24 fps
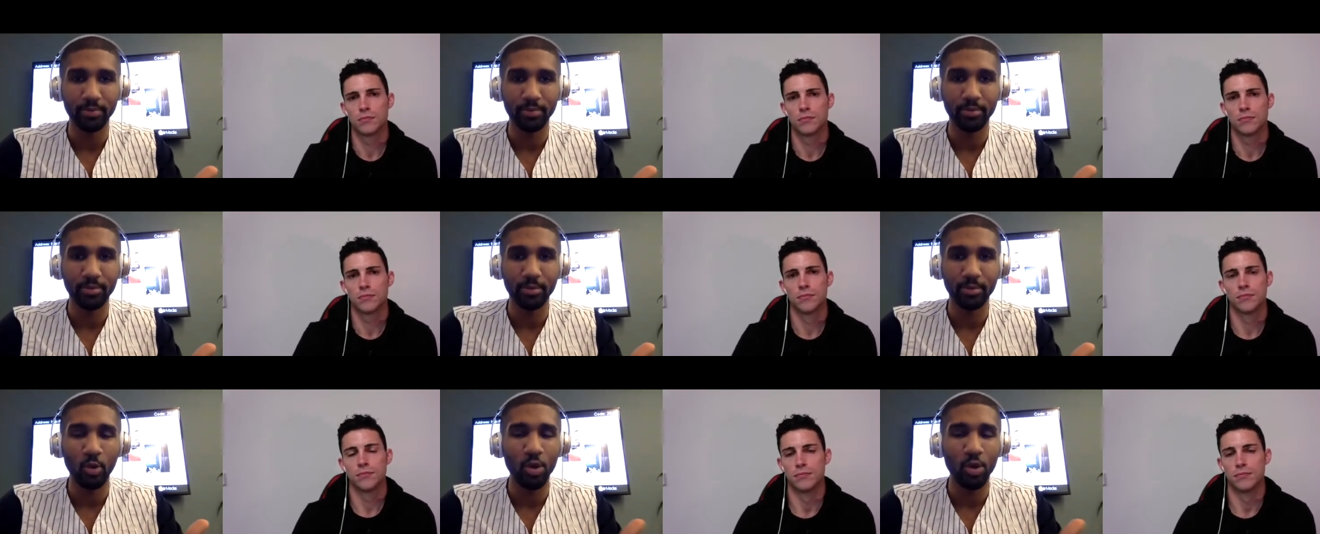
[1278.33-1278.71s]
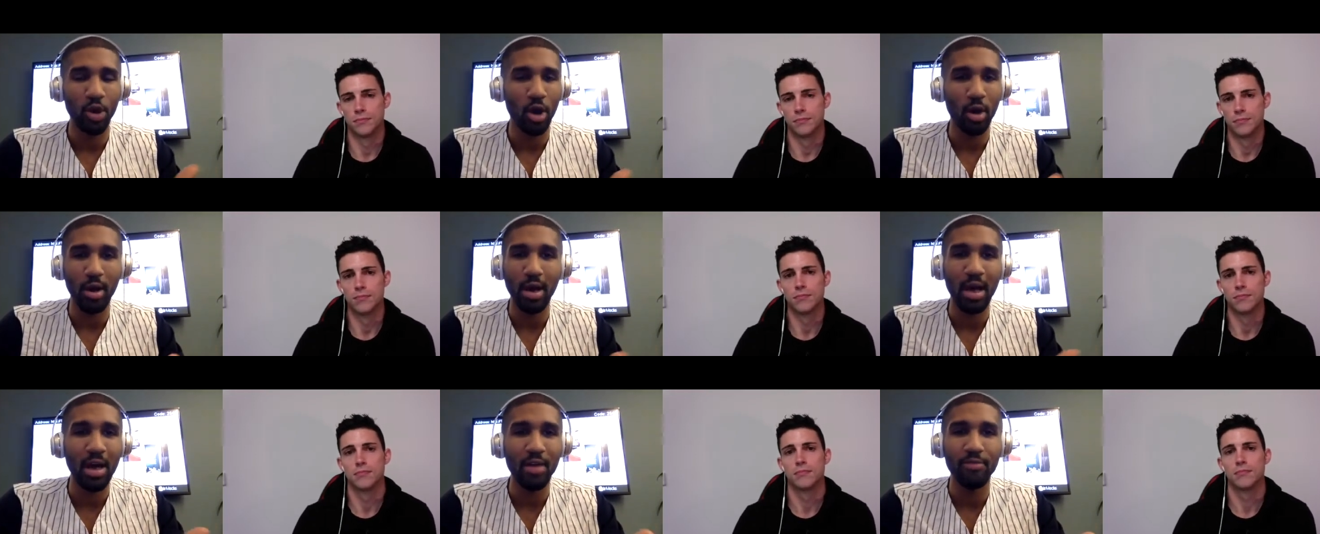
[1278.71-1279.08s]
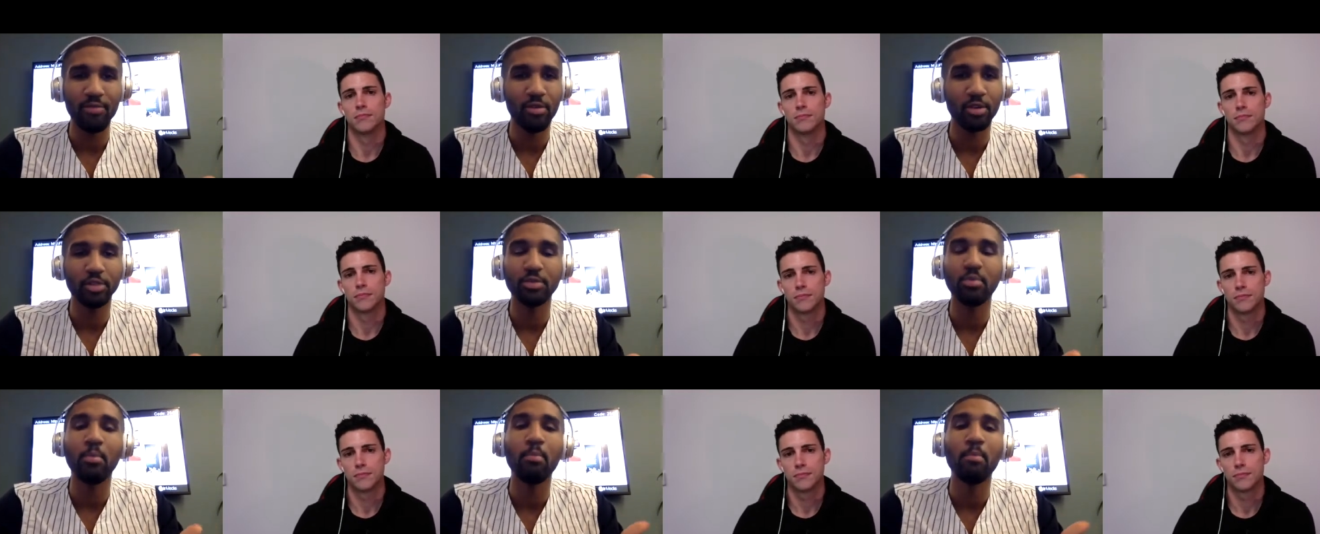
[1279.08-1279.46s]
Speaker 1: We all have
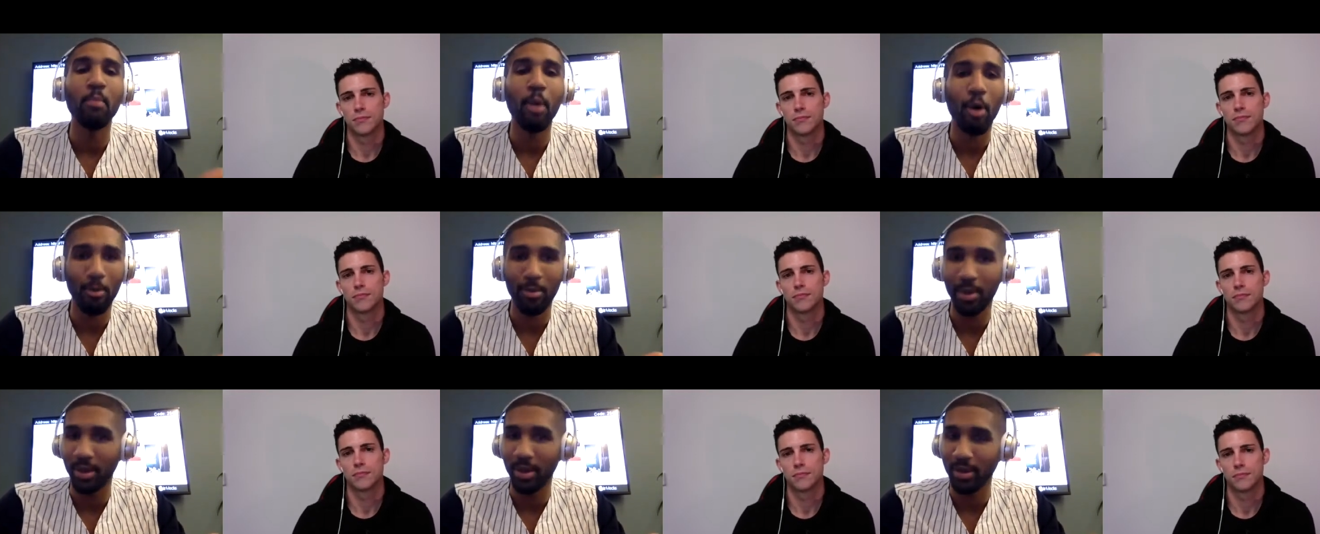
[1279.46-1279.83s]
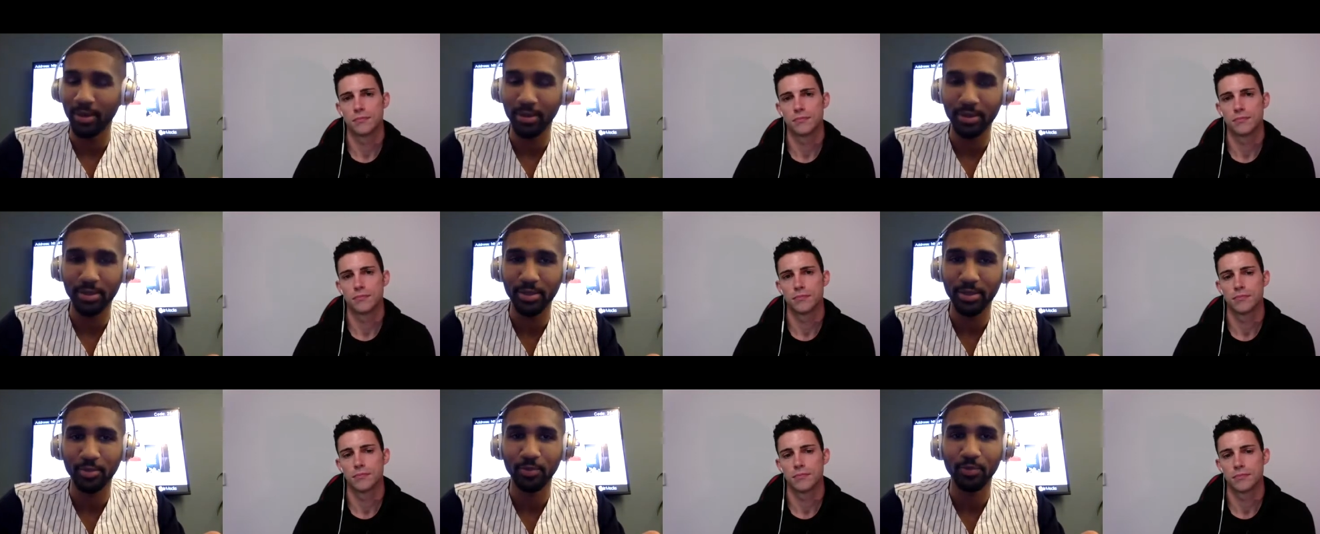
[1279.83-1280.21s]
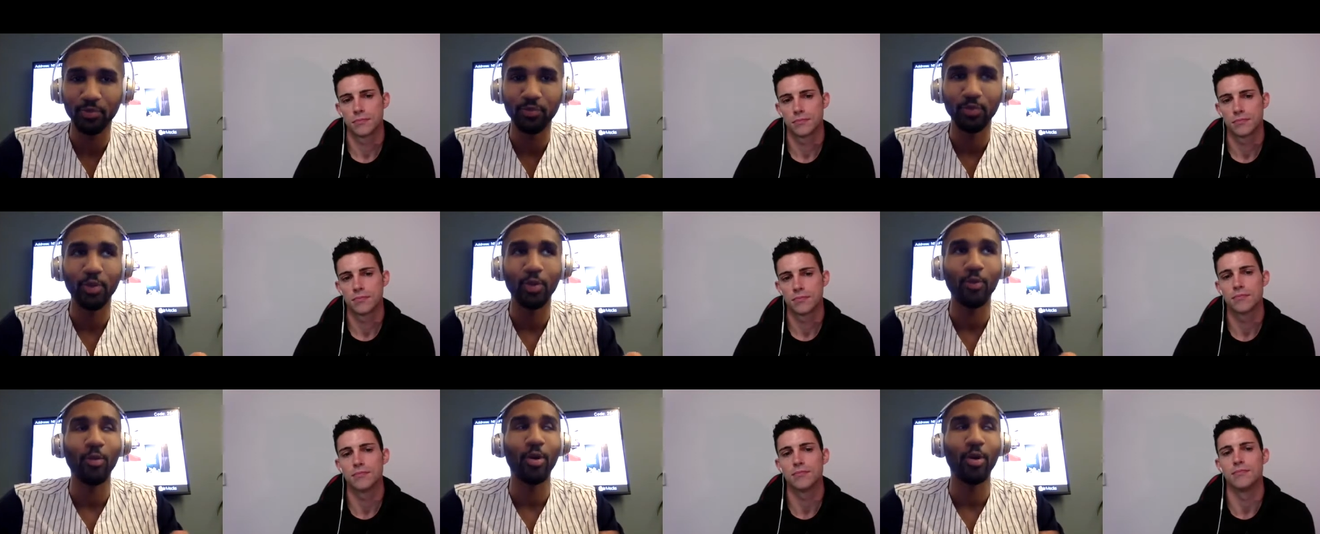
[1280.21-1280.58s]
those moments
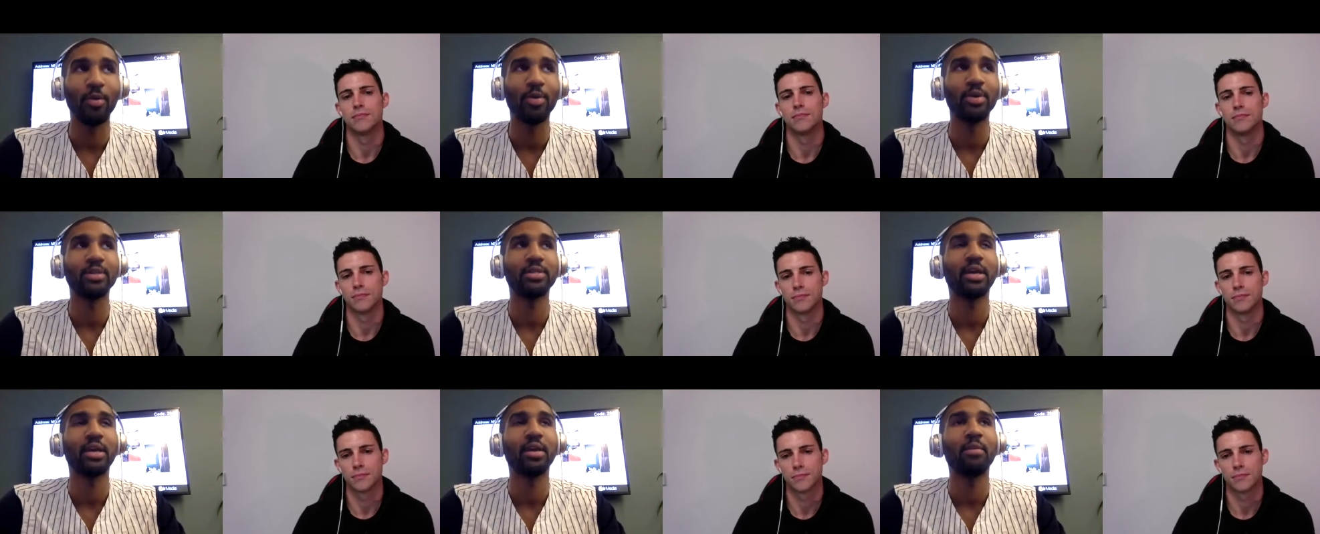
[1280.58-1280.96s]
where we say,